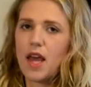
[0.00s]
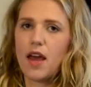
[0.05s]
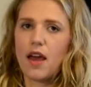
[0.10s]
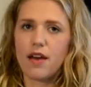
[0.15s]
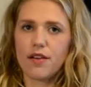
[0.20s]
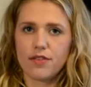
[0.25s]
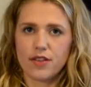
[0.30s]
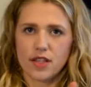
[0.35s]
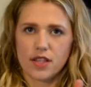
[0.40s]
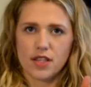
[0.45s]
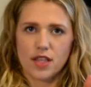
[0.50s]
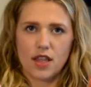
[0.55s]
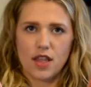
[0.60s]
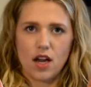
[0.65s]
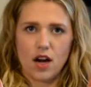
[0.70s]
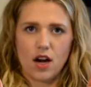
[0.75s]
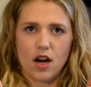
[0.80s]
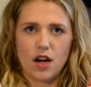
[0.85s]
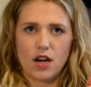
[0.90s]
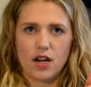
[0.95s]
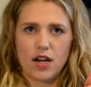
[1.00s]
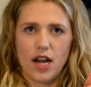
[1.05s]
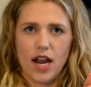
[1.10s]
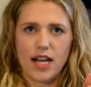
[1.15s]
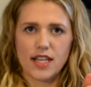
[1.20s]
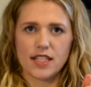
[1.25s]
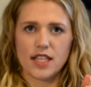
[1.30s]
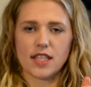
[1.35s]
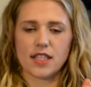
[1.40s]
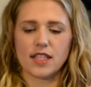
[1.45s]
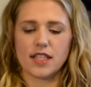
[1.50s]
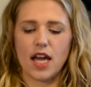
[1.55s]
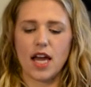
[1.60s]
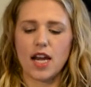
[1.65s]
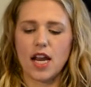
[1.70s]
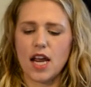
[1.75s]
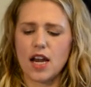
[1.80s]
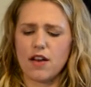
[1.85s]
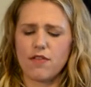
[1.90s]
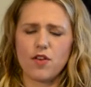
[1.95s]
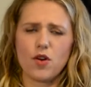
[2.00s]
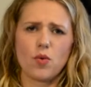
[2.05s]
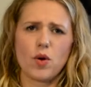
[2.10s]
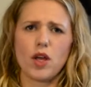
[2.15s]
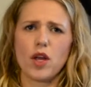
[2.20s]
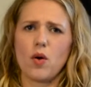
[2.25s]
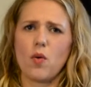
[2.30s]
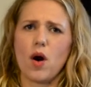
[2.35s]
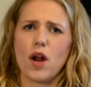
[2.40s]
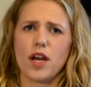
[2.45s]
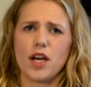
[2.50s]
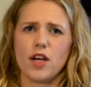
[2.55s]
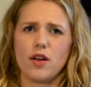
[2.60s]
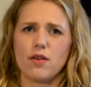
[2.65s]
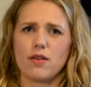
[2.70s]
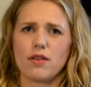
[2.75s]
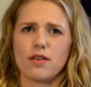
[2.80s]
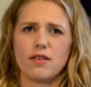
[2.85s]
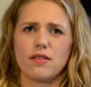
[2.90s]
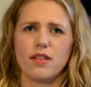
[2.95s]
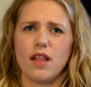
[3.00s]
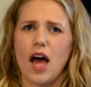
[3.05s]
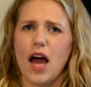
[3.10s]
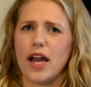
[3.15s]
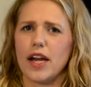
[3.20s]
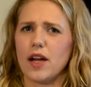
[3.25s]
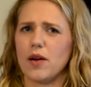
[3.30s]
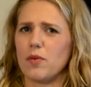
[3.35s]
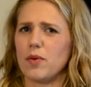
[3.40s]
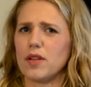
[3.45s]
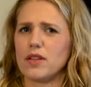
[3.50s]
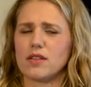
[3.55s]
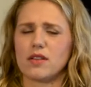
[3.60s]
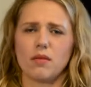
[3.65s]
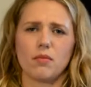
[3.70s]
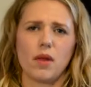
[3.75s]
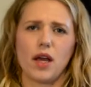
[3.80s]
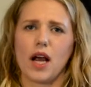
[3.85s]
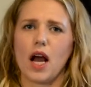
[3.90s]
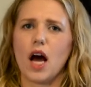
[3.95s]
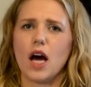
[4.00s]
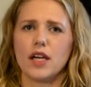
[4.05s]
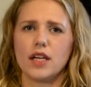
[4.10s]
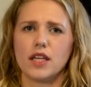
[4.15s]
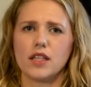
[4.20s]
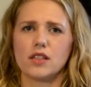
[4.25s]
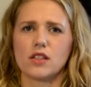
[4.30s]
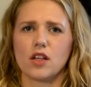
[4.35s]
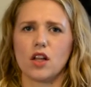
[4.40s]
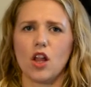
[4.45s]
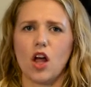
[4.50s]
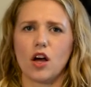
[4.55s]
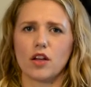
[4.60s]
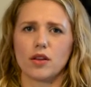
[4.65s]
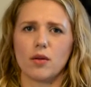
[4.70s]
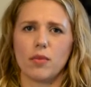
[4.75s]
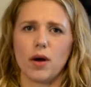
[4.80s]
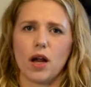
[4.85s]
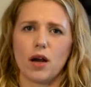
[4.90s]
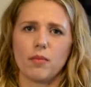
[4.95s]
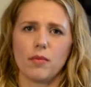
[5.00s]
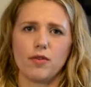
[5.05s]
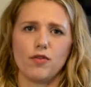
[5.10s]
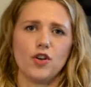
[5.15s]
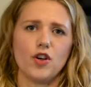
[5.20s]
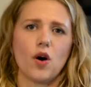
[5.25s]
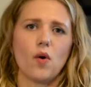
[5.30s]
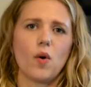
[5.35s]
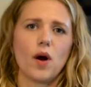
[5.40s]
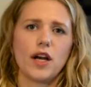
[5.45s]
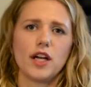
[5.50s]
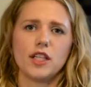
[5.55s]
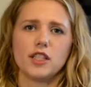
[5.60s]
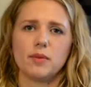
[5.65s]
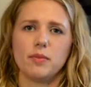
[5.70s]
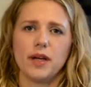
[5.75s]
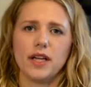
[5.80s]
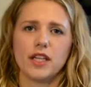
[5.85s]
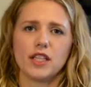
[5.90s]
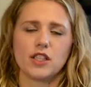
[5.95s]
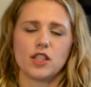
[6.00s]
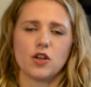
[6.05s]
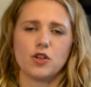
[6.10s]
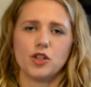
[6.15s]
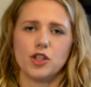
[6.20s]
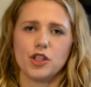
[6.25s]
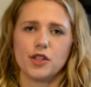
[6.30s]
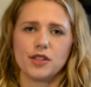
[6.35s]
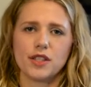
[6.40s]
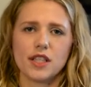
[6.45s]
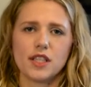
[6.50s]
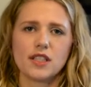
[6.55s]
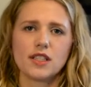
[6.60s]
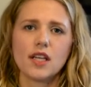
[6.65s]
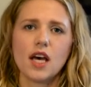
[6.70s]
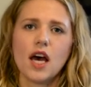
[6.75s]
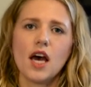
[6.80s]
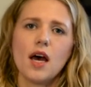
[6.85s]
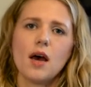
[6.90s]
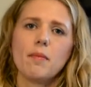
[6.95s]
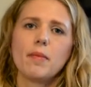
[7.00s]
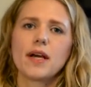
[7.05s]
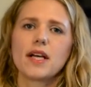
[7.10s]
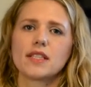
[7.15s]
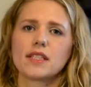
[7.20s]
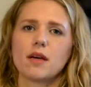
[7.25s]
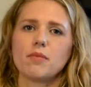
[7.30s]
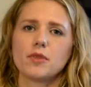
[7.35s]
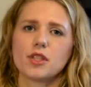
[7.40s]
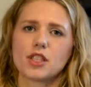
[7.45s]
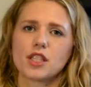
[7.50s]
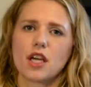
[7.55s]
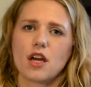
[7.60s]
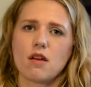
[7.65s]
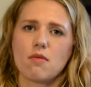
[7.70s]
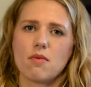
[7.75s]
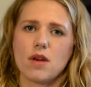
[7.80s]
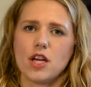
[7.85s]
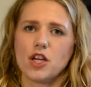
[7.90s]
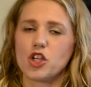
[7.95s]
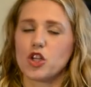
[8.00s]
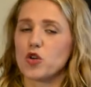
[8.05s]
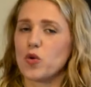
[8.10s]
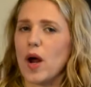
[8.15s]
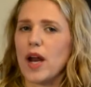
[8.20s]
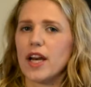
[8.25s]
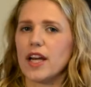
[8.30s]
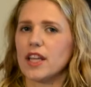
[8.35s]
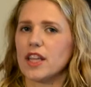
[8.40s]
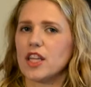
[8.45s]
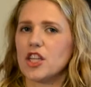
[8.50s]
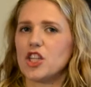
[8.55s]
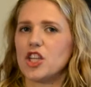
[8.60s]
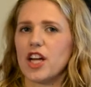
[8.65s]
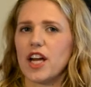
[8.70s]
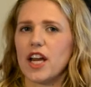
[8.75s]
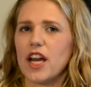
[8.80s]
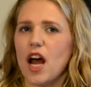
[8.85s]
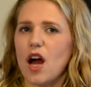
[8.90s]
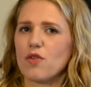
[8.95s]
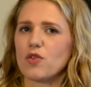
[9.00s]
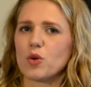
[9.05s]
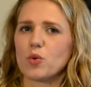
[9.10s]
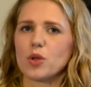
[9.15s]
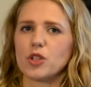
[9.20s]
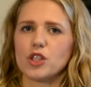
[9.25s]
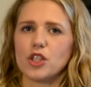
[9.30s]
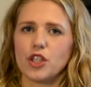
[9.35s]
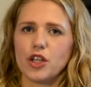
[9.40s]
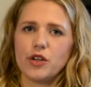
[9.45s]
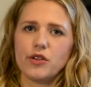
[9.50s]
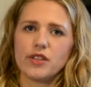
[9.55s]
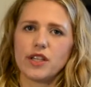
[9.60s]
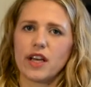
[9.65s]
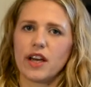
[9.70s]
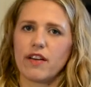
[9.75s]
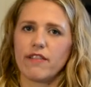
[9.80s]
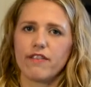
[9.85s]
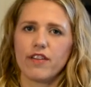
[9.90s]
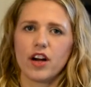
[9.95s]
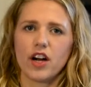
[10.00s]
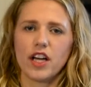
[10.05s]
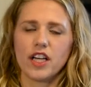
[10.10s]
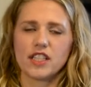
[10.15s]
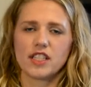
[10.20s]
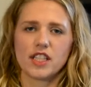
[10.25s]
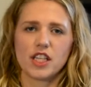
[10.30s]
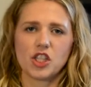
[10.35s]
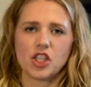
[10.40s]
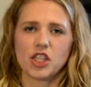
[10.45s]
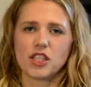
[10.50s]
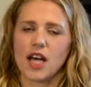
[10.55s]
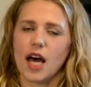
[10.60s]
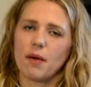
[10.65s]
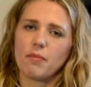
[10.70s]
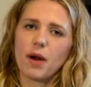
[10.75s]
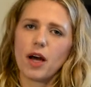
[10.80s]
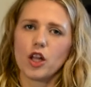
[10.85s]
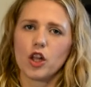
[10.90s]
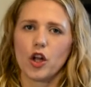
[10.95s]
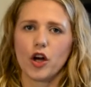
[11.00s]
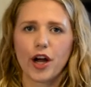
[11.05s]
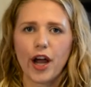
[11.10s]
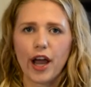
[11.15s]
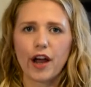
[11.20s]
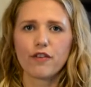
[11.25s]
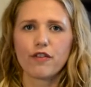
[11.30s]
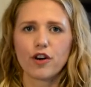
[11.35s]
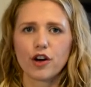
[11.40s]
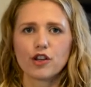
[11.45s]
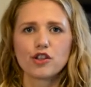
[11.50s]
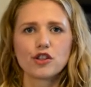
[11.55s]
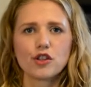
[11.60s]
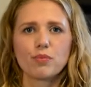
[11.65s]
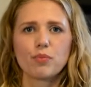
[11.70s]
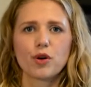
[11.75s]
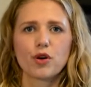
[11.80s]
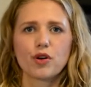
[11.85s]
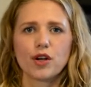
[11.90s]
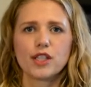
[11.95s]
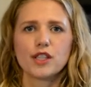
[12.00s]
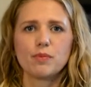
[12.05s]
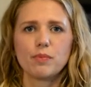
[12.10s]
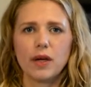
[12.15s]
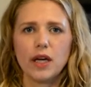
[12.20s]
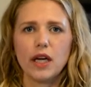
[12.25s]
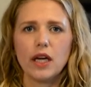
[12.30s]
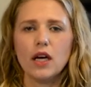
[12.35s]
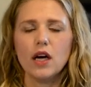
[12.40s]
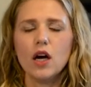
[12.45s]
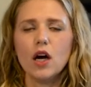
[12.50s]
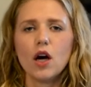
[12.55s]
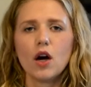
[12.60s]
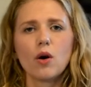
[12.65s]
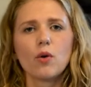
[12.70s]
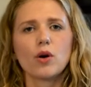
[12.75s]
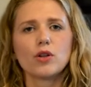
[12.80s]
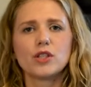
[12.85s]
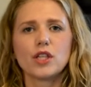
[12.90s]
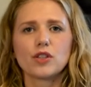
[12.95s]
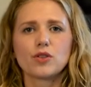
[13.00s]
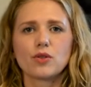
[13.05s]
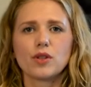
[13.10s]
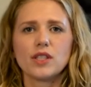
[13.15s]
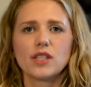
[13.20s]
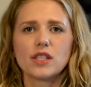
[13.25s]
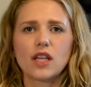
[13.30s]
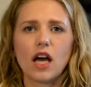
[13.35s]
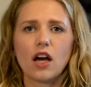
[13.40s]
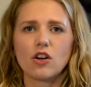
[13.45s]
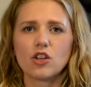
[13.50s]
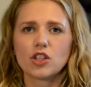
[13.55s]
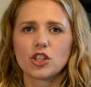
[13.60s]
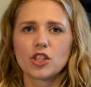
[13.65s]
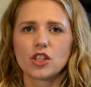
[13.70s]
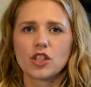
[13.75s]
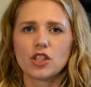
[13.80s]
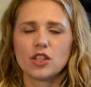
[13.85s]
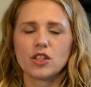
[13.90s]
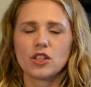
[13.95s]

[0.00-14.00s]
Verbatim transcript: It sits in there nice and steady, and if you really wanted, you could line it with some like onions along the bottom if you don't want it to be in its own juices. Because I'm just gonna be shredding the chicken afterwards and using it in various dishes, I'm not looking for a super crispy rotisserie style